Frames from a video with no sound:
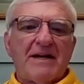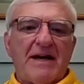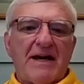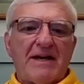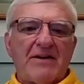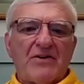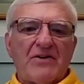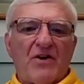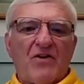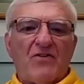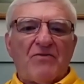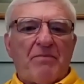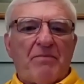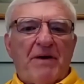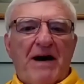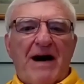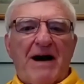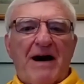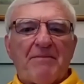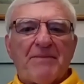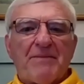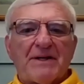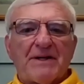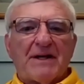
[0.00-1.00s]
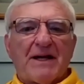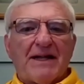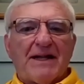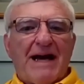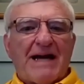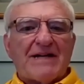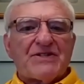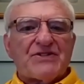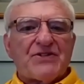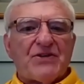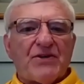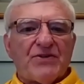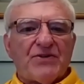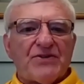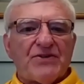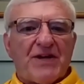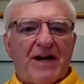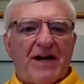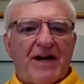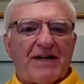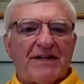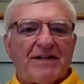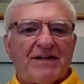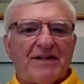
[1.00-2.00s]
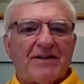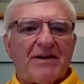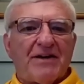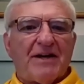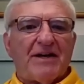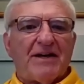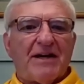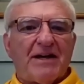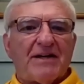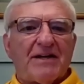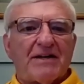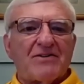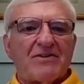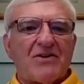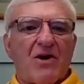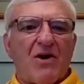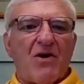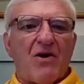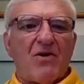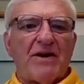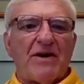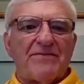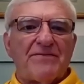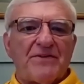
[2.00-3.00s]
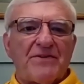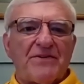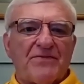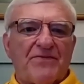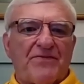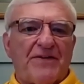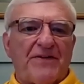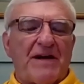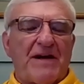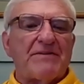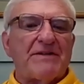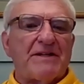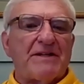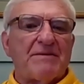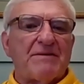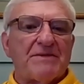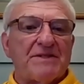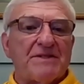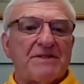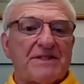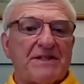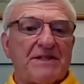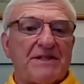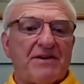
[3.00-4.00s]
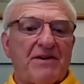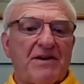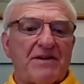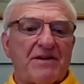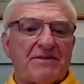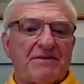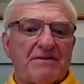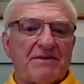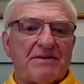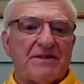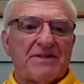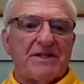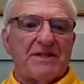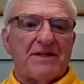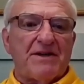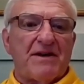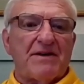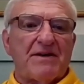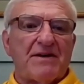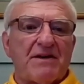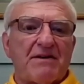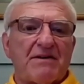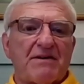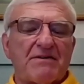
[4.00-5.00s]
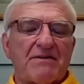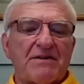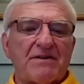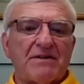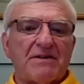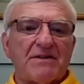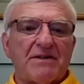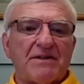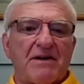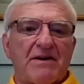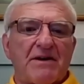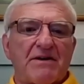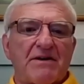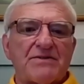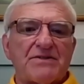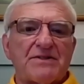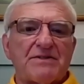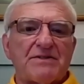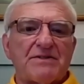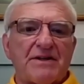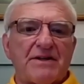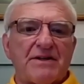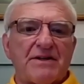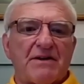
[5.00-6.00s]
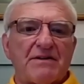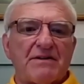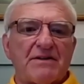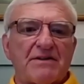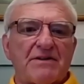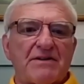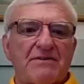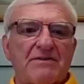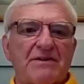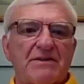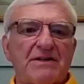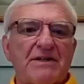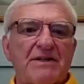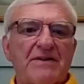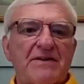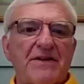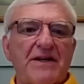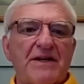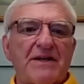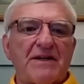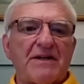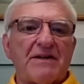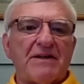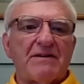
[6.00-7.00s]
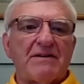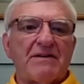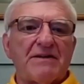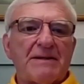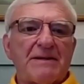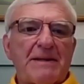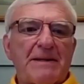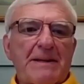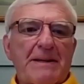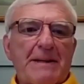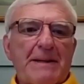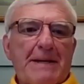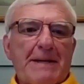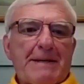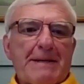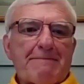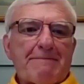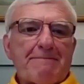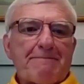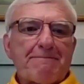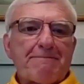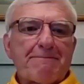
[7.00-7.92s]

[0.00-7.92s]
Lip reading: And I don't know if Bob Belasso is on here. Carl, have you found him? Is he on our little thing here?